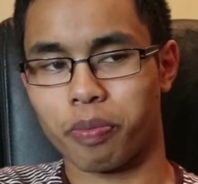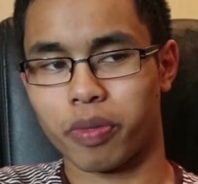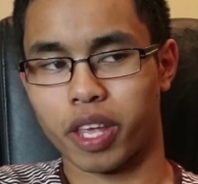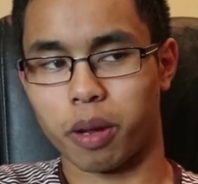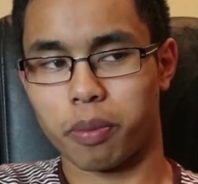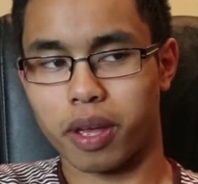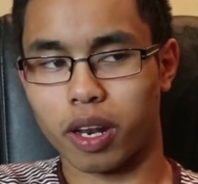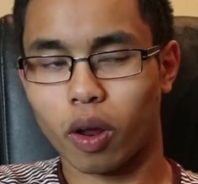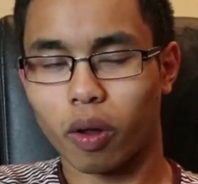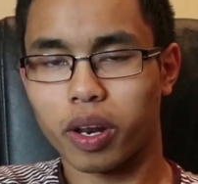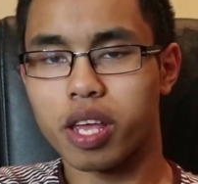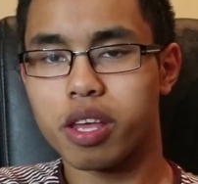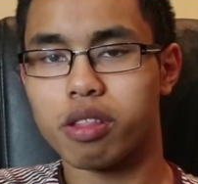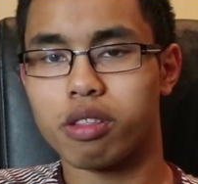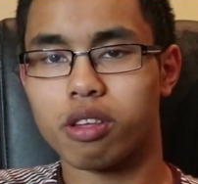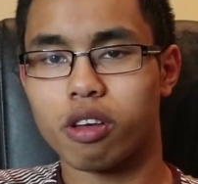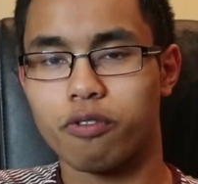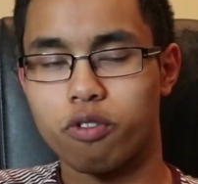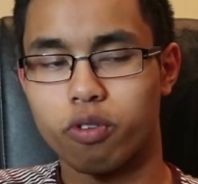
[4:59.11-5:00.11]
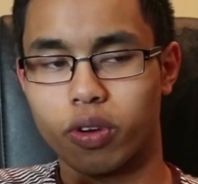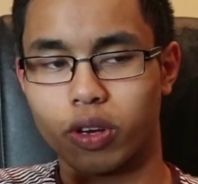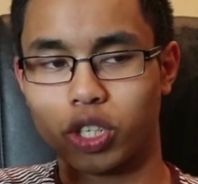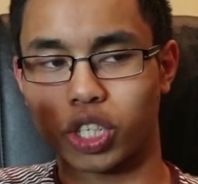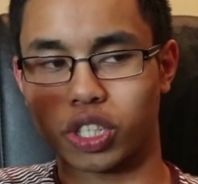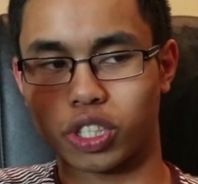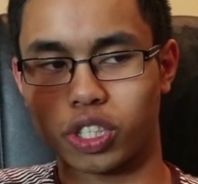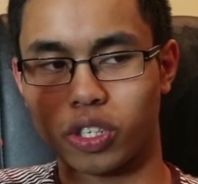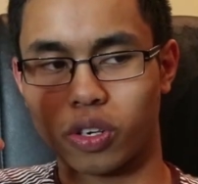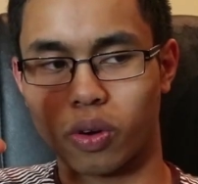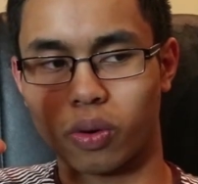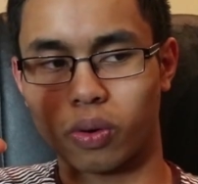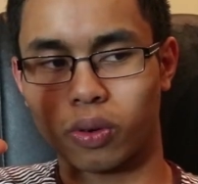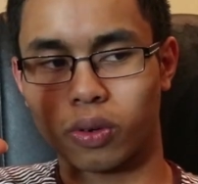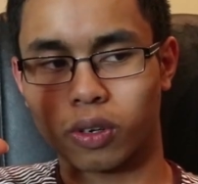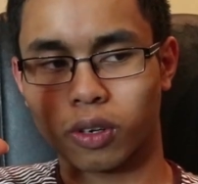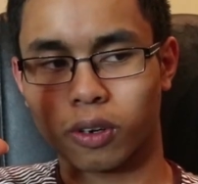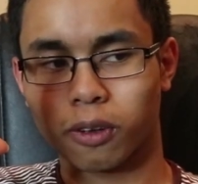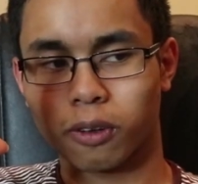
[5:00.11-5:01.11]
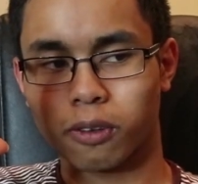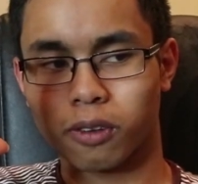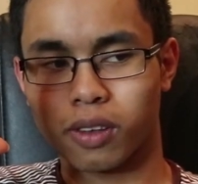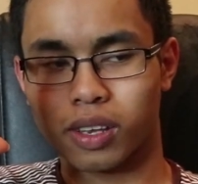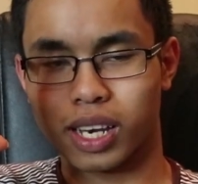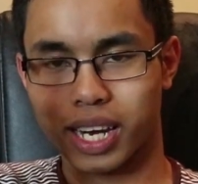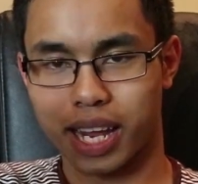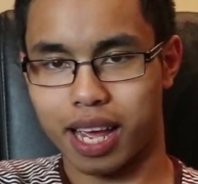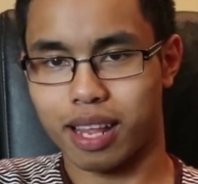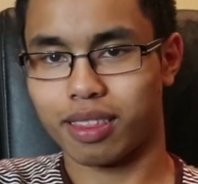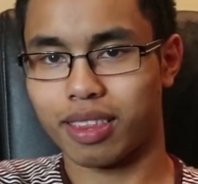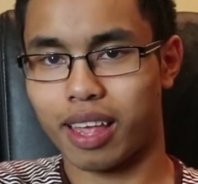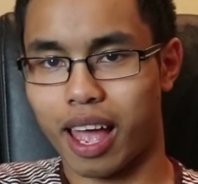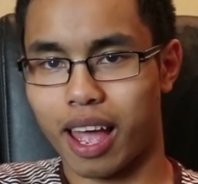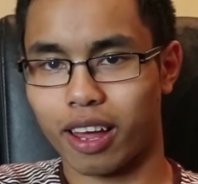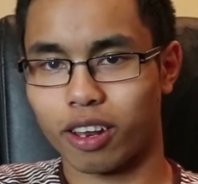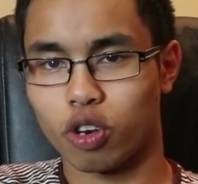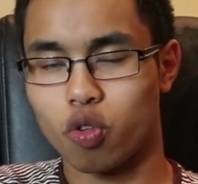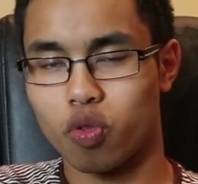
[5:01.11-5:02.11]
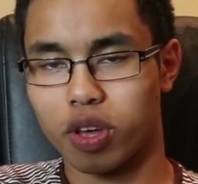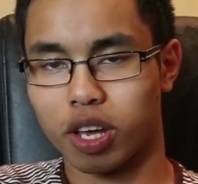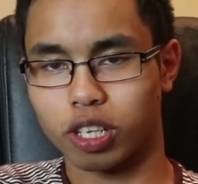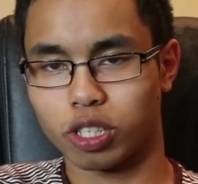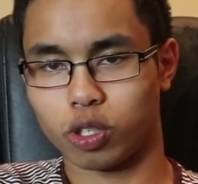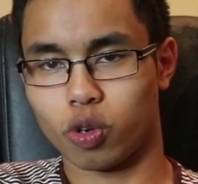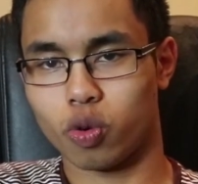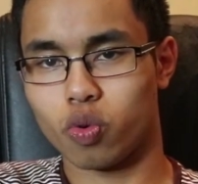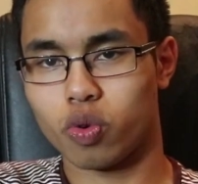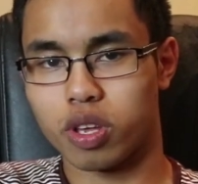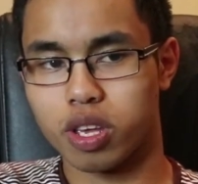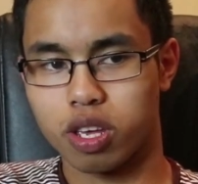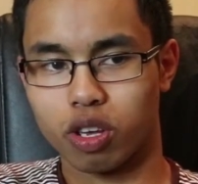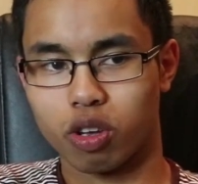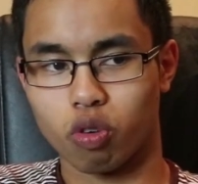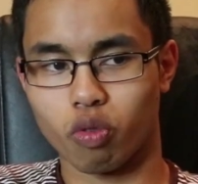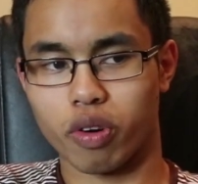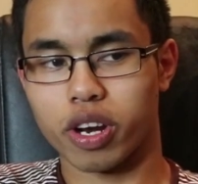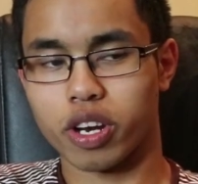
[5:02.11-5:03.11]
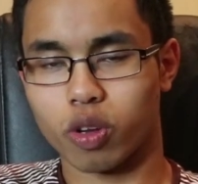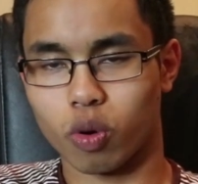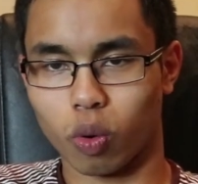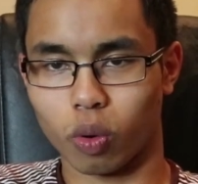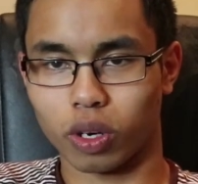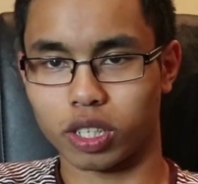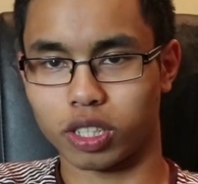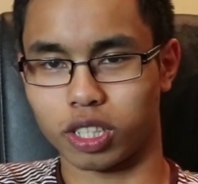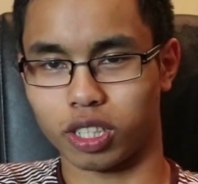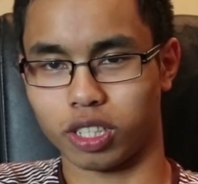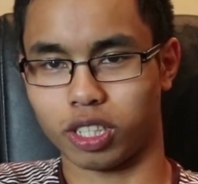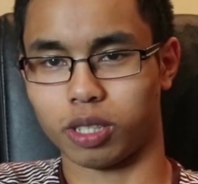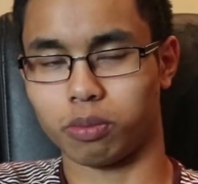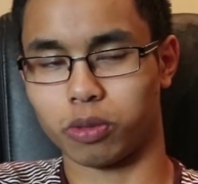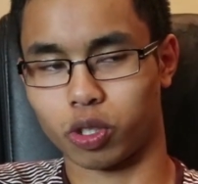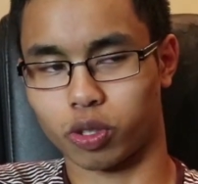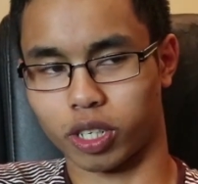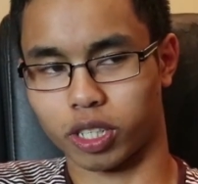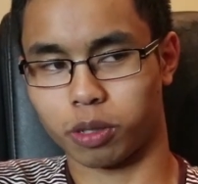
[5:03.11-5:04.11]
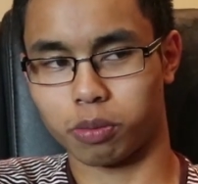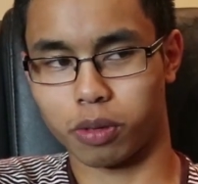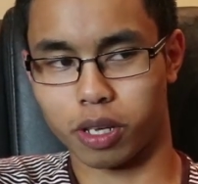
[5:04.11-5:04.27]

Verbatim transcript: It'd be a lot easier if you could just, you know, get that using a two D grid coordinate system. Trust